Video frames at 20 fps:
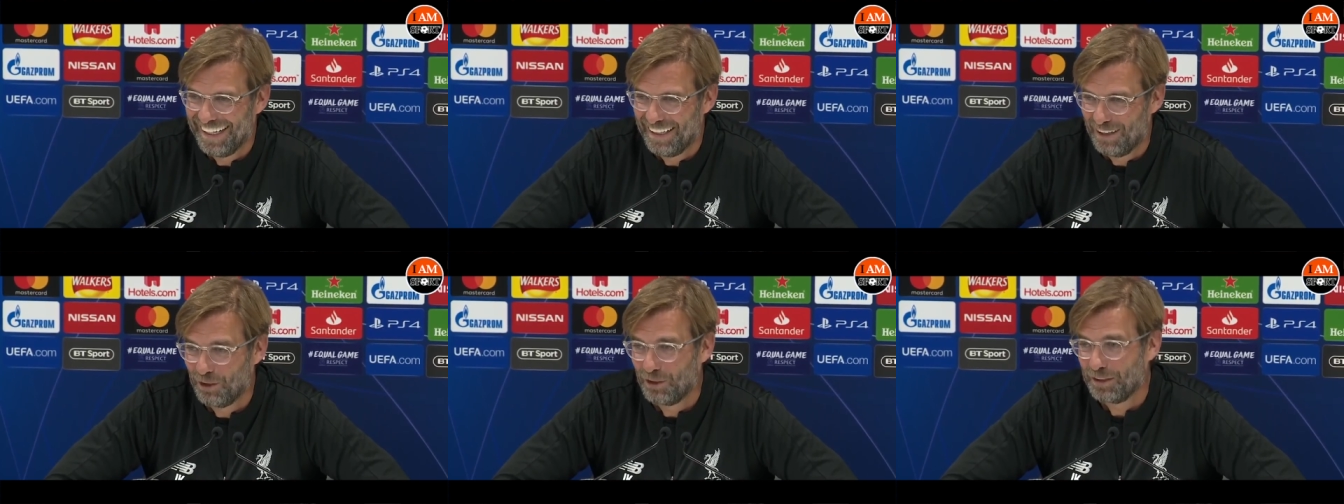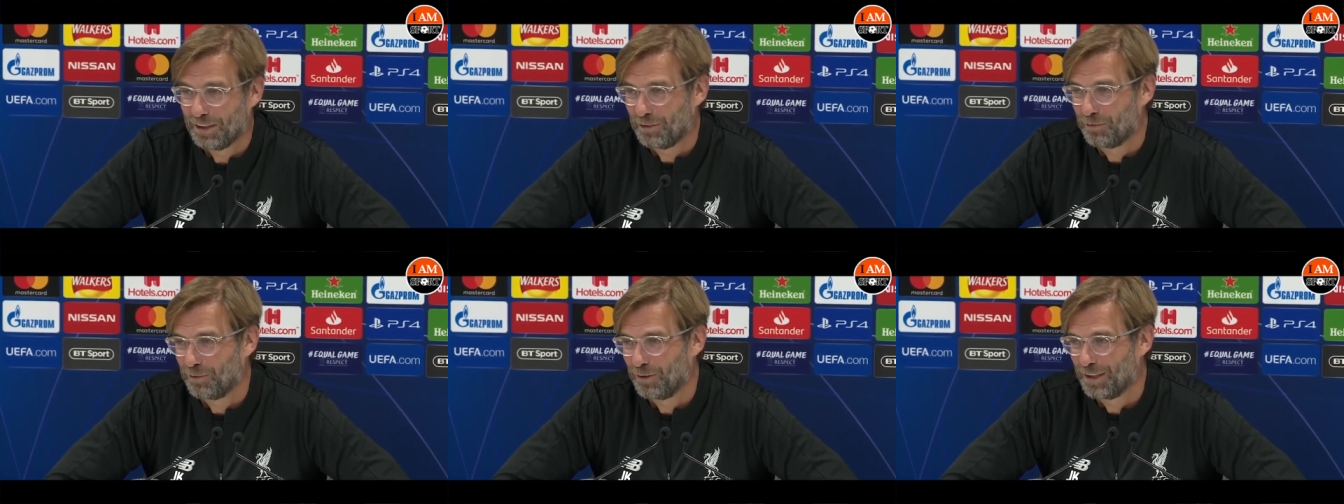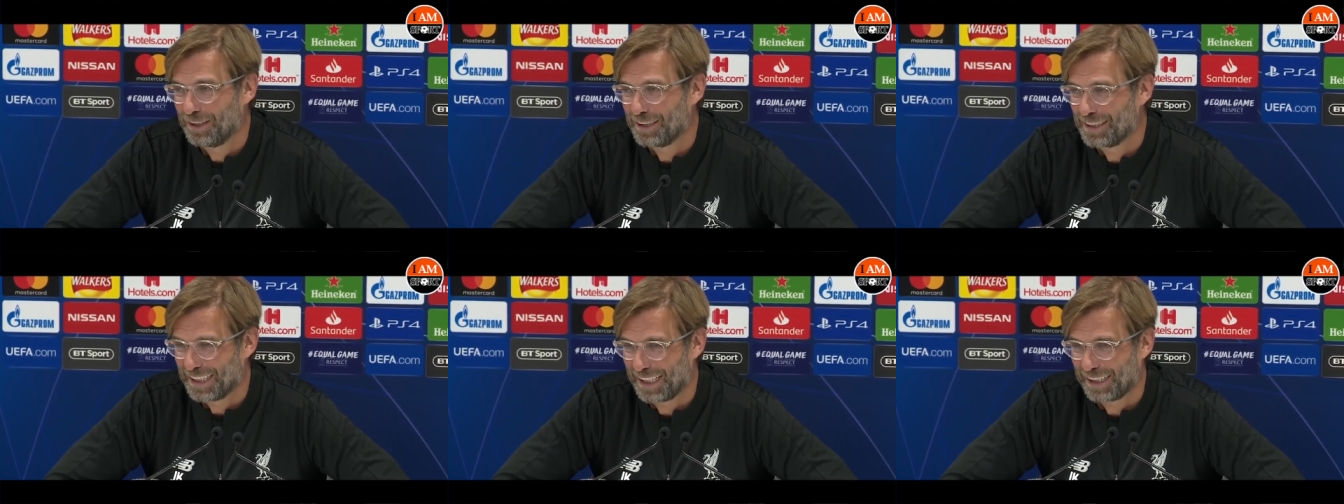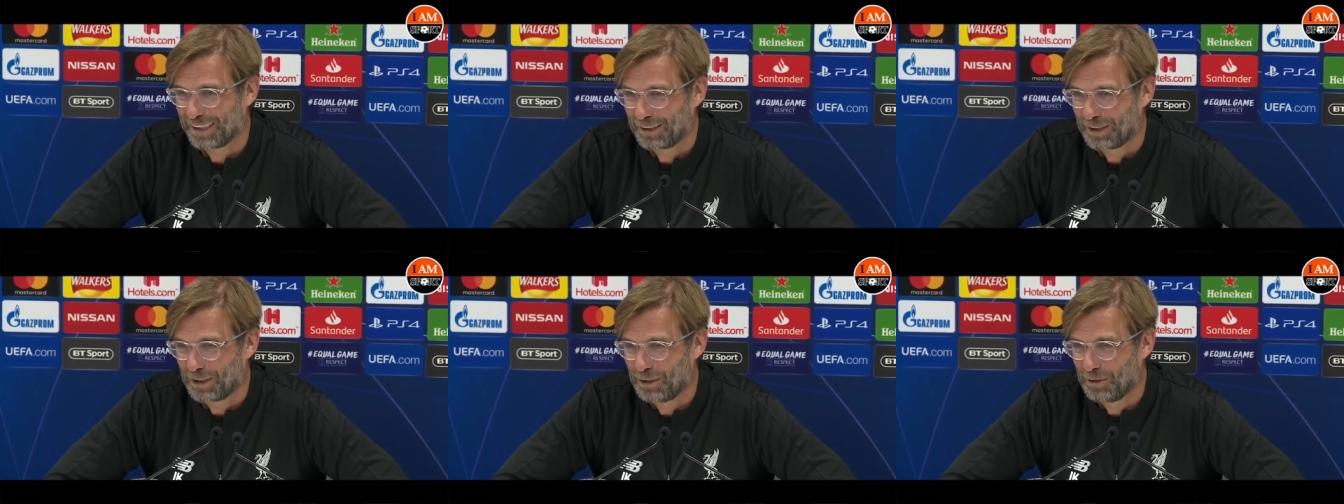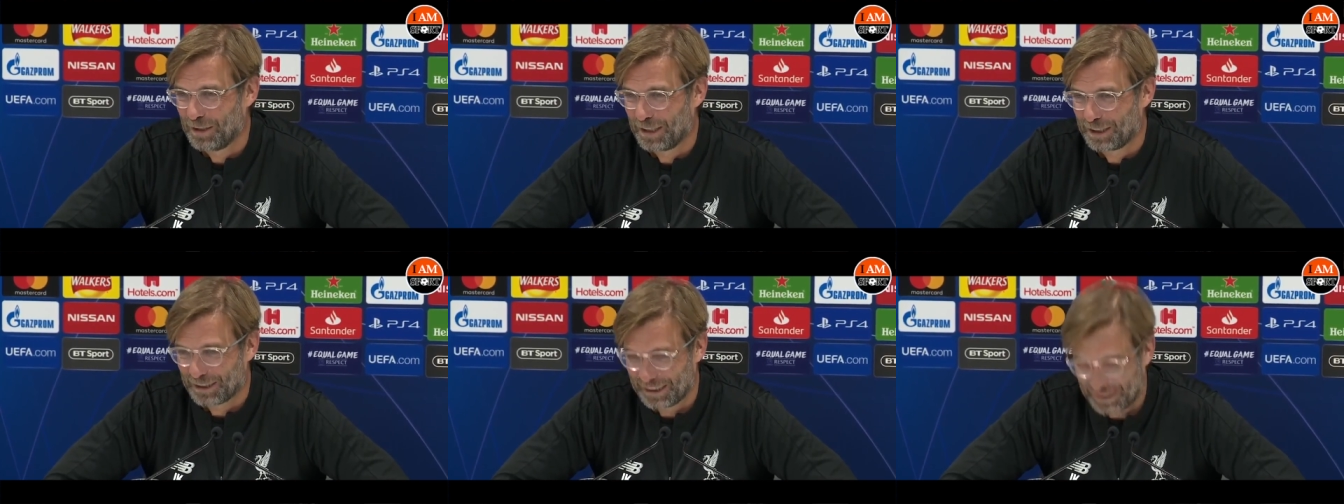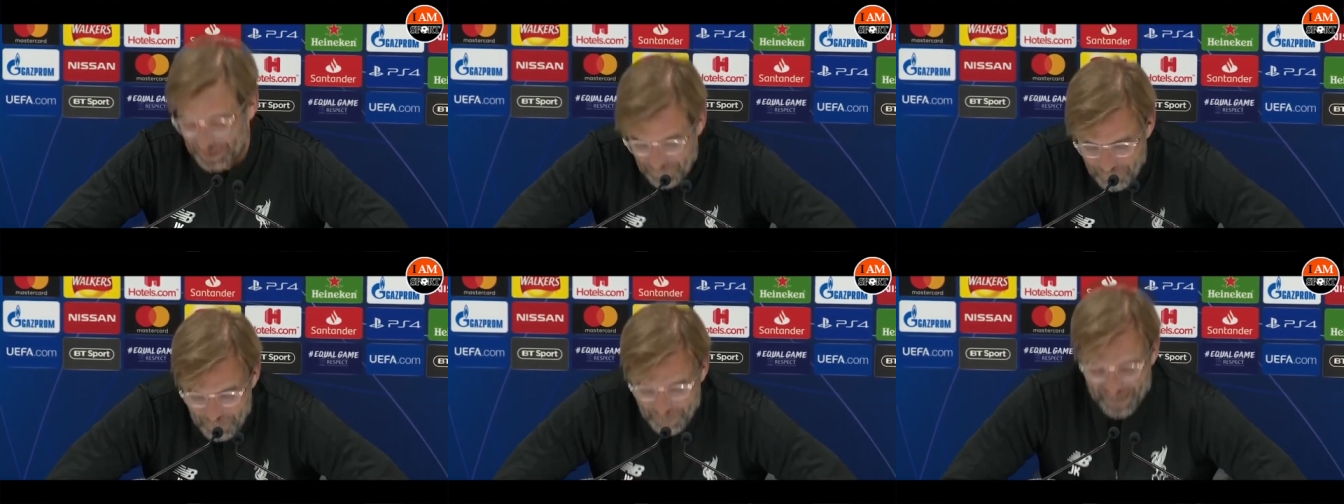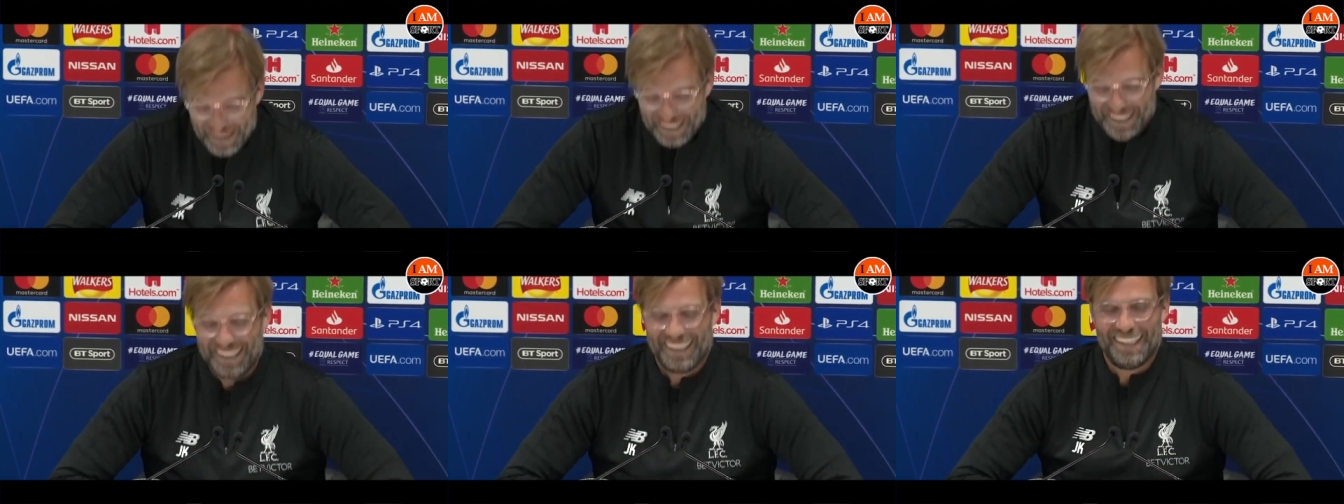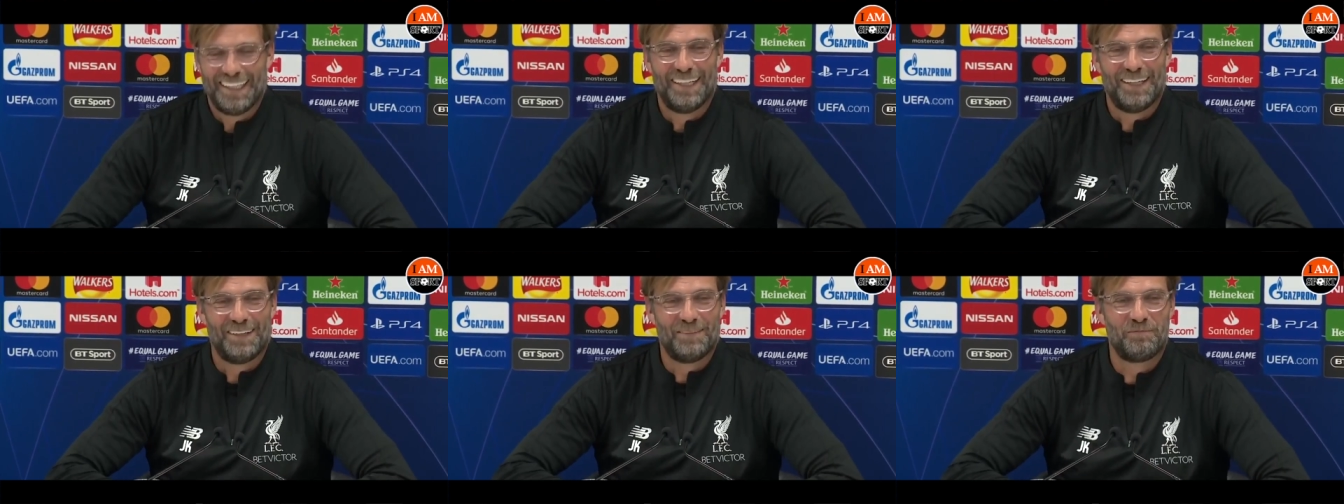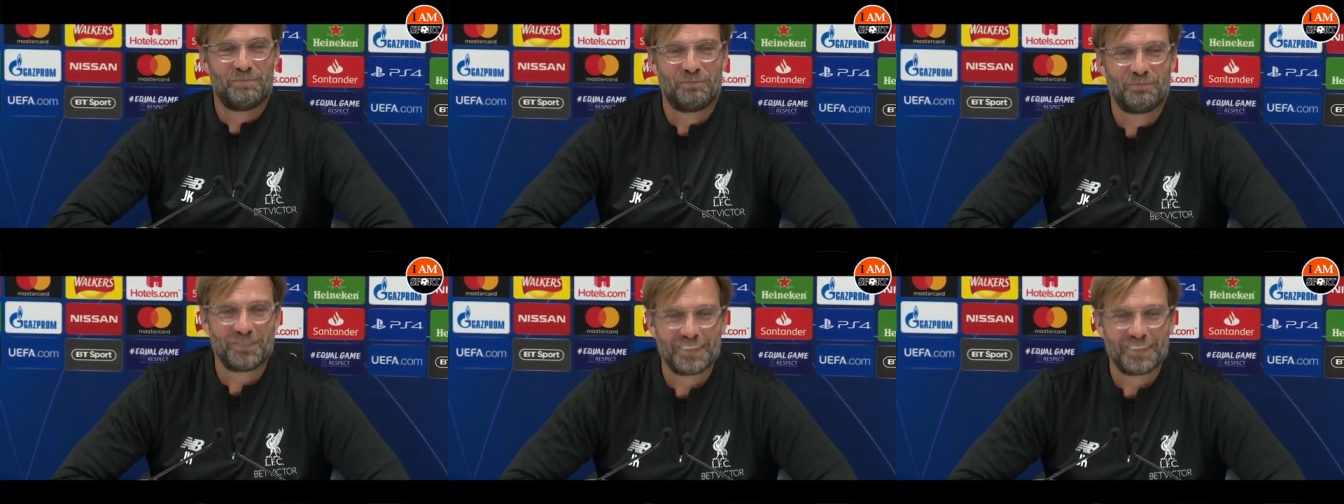I learned that word a second ago, actually, um,